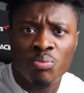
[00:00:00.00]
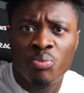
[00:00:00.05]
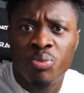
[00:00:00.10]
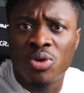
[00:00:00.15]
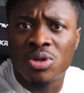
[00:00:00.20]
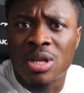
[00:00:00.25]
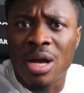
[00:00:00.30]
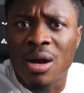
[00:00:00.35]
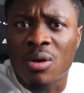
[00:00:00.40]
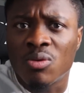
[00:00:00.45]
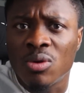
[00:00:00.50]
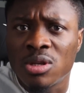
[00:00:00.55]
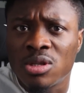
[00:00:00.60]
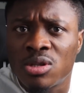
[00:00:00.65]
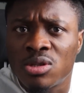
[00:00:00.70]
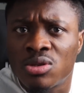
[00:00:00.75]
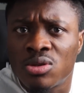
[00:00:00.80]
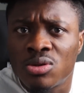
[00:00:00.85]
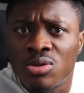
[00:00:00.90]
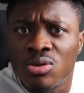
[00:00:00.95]
PUTAK, what
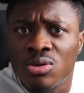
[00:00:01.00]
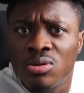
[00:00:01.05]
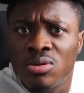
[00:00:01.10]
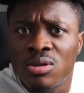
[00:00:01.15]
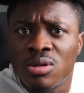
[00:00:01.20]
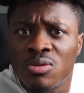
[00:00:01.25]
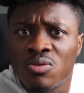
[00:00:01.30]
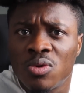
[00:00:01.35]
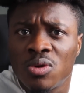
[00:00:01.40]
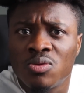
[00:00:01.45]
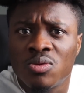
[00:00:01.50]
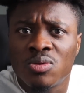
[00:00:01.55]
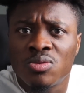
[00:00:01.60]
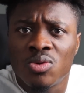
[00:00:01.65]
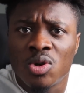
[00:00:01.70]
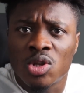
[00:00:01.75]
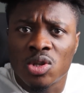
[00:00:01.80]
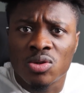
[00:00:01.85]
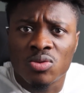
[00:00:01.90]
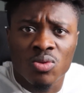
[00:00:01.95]
is you doing?
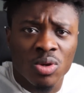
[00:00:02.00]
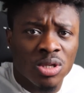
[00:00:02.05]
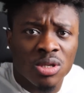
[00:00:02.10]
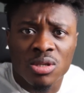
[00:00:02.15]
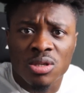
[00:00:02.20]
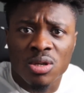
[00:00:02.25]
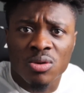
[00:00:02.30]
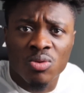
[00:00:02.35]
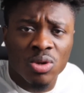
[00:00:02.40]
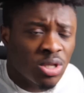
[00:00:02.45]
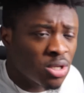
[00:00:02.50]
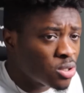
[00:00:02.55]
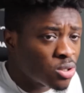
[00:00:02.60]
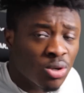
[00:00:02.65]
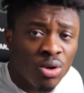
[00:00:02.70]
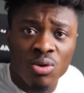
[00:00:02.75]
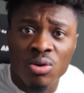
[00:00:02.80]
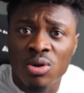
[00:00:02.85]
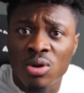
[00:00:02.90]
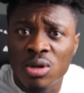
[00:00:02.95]
What is
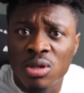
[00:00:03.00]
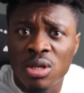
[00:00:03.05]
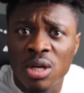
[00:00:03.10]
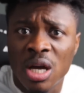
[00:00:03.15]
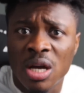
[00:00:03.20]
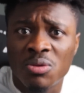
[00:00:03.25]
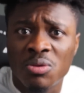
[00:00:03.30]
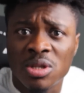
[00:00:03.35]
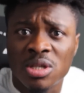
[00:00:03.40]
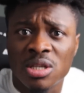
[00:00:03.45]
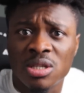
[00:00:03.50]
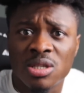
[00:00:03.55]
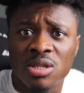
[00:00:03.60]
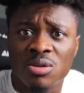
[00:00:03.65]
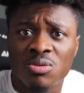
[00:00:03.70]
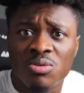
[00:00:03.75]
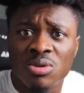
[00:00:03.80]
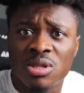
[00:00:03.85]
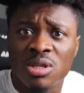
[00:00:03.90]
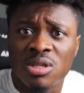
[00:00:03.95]
going on here? What is
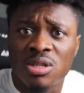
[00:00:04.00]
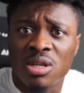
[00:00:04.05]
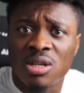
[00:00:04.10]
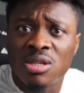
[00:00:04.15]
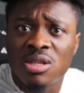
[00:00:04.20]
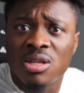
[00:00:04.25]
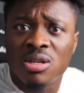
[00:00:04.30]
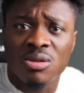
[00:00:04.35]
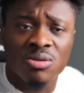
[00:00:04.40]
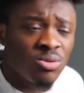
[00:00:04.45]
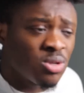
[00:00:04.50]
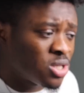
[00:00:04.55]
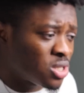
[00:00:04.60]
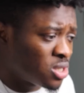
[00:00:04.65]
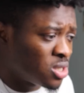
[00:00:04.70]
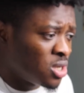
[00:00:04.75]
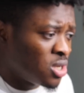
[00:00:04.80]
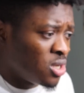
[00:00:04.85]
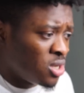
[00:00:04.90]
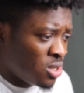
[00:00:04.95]
the deal with
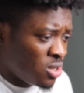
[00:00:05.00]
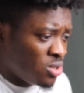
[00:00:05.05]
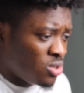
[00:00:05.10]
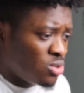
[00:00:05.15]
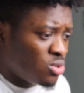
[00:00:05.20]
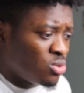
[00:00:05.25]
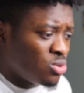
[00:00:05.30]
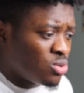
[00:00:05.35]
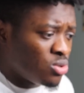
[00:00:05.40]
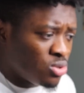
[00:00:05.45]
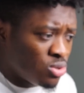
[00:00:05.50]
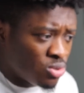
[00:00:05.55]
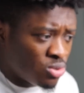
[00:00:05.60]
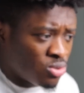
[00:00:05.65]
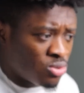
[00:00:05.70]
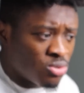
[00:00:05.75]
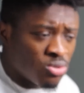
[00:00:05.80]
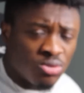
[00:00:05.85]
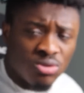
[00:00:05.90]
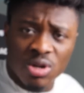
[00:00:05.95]
you?
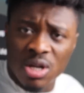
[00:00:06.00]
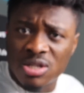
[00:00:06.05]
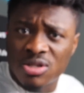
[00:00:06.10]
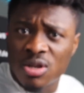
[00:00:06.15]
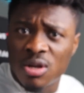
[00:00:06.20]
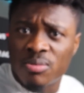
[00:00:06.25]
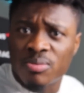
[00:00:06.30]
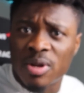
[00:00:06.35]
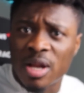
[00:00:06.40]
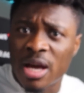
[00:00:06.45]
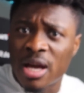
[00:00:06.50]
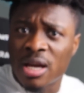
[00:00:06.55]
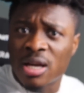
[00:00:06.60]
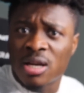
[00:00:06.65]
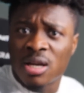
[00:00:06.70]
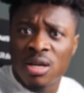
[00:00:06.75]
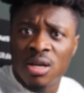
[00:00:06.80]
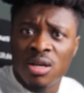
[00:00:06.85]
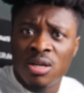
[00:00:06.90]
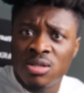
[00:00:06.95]
You dress up
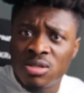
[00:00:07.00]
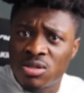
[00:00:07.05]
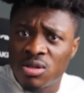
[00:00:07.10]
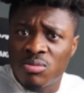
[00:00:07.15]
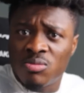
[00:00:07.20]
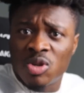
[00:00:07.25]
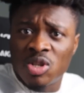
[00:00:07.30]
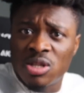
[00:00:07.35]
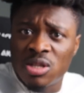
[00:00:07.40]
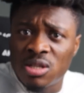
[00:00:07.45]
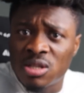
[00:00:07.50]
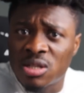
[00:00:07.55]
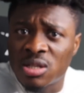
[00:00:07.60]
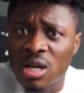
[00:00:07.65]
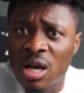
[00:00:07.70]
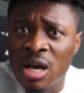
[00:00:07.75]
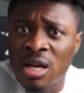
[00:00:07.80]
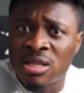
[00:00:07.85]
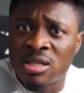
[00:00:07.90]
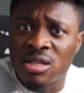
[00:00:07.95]
like somebody's
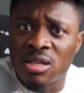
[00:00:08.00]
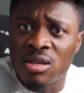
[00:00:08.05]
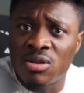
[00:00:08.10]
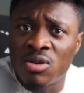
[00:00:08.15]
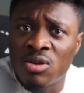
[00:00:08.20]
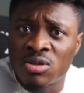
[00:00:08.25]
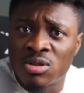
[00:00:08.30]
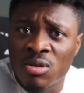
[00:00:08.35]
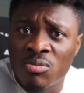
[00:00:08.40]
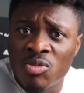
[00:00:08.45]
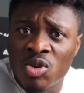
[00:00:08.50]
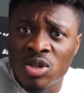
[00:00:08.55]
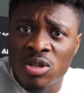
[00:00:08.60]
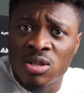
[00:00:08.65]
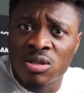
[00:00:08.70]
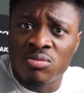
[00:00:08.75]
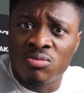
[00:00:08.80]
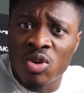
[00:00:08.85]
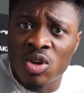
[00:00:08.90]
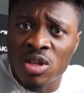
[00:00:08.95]
auntie or
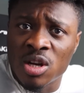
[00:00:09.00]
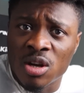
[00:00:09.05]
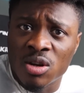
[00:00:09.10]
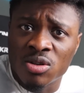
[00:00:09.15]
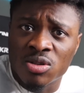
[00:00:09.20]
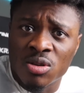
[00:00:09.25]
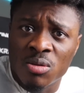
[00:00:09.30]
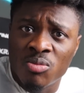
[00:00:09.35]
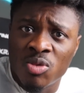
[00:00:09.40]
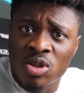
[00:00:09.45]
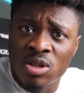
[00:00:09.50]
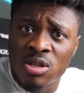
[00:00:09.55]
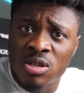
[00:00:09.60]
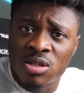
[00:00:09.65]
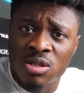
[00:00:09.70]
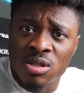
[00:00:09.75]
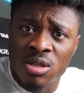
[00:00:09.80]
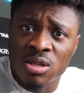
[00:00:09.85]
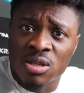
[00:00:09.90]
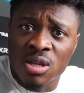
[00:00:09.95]
somebody's mother or somebody's
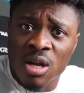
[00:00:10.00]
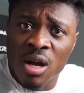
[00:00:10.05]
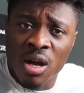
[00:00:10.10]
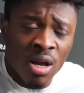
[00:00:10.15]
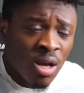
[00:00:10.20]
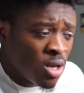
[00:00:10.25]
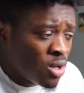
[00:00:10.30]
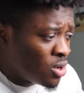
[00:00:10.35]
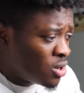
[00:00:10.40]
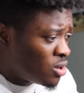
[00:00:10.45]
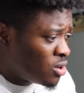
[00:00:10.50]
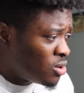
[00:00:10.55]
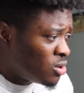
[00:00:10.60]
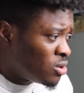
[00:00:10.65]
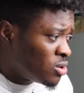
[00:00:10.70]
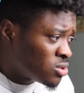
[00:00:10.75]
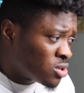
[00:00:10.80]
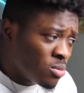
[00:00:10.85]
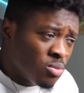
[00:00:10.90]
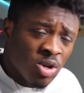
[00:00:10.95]
sister
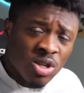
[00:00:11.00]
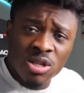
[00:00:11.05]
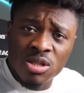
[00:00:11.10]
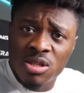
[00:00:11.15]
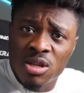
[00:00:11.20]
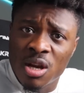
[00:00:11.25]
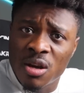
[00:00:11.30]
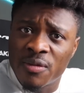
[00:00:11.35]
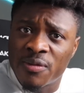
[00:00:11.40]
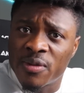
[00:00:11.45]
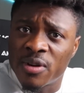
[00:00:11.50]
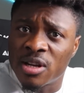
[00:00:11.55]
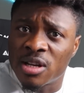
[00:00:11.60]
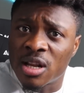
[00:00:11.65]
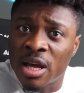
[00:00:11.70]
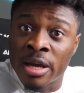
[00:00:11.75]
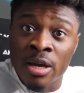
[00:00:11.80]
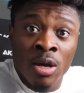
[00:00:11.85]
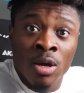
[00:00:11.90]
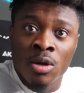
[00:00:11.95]
or somebody's girlfriend.
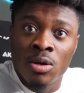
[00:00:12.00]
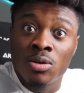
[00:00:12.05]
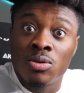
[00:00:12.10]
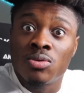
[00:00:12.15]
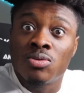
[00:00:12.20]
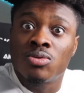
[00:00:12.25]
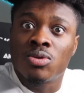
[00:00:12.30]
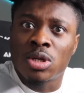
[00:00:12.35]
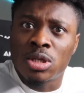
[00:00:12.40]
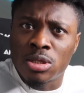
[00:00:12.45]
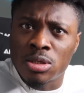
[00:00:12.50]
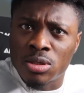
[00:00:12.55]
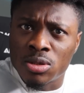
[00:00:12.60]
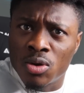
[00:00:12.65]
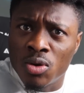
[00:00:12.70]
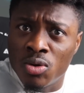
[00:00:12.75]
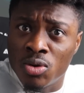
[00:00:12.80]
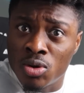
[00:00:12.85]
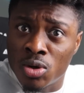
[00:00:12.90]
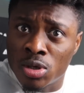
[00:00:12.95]
Like, what is
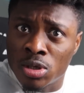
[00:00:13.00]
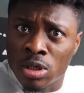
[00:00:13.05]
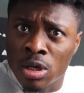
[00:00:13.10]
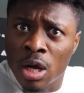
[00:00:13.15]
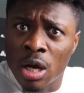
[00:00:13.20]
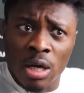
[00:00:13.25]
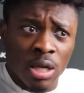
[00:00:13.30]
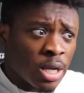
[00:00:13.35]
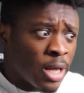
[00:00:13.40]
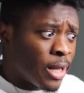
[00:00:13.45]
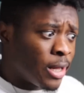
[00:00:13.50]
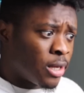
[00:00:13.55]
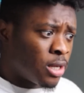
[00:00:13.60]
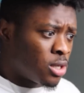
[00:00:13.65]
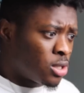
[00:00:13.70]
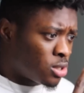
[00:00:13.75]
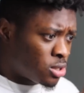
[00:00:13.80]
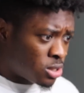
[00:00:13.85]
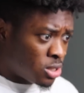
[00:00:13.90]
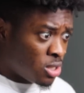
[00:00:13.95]
going on here?
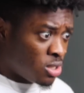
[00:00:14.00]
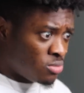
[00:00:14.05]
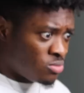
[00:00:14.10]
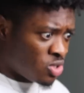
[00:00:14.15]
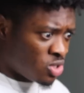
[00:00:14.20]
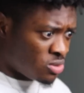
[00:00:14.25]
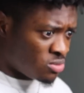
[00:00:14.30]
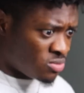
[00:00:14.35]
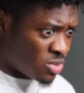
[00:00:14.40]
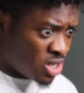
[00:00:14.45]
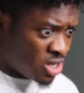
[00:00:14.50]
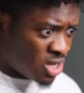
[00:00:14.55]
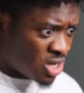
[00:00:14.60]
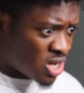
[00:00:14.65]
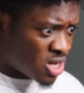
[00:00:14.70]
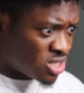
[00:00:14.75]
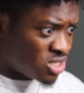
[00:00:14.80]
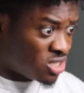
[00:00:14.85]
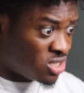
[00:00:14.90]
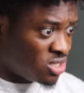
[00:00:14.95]
Like, tell me, my
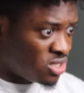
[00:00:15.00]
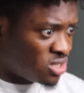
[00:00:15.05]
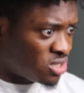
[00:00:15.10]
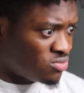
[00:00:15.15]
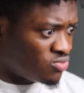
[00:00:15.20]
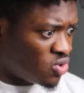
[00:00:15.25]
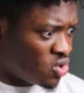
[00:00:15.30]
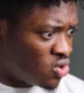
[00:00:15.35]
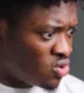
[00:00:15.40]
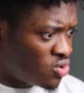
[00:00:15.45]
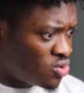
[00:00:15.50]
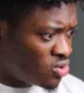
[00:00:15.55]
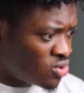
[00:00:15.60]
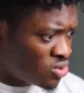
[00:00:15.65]
nigga, shit, bro.